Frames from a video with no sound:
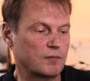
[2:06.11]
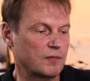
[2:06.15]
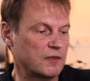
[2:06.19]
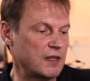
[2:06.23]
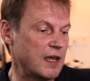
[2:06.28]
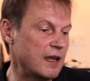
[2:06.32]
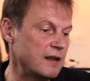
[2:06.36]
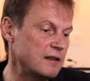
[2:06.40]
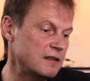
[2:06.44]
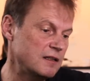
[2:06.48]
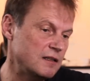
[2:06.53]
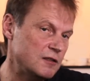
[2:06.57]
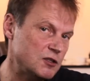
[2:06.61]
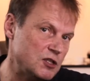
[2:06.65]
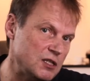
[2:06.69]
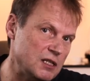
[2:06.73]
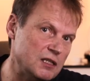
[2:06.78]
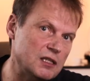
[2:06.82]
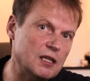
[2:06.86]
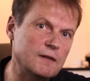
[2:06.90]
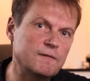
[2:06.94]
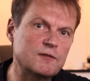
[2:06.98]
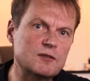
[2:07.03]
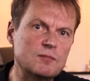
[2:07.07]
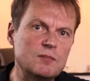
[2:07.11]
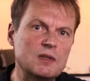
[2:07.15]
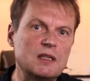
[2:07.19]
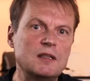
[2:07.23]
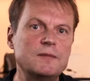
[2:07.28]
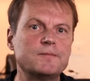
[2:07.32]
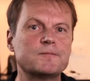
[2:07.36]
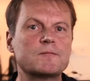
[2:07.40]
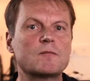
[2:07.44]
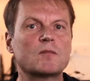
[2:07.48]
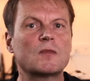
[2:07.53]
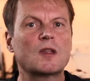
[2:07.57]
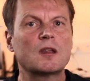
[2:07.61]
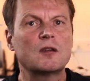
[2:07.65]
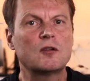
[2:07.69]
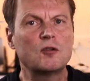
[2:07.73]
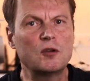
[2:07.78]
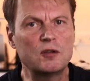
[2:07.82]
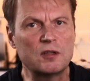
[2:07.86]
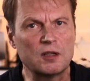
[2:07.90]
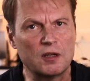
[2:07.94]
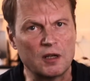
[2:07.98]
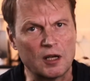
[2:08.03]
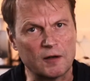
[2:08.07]
The NTG gives me
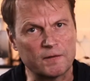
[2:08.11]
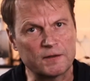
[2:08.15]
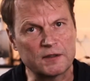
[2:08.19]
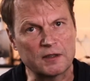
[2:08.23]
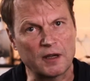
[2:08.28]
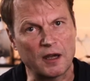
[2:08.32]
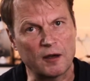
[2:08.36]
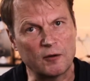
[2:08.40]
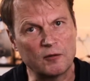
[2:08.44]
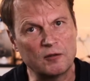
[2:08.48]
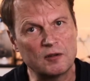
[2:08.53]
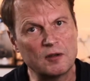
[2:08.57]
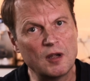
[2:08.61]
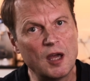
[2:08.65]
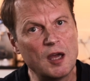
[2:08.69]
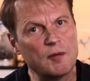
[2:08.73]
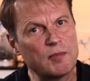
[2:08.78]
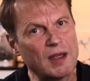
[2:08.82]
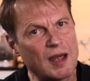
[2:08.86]
good enough sound,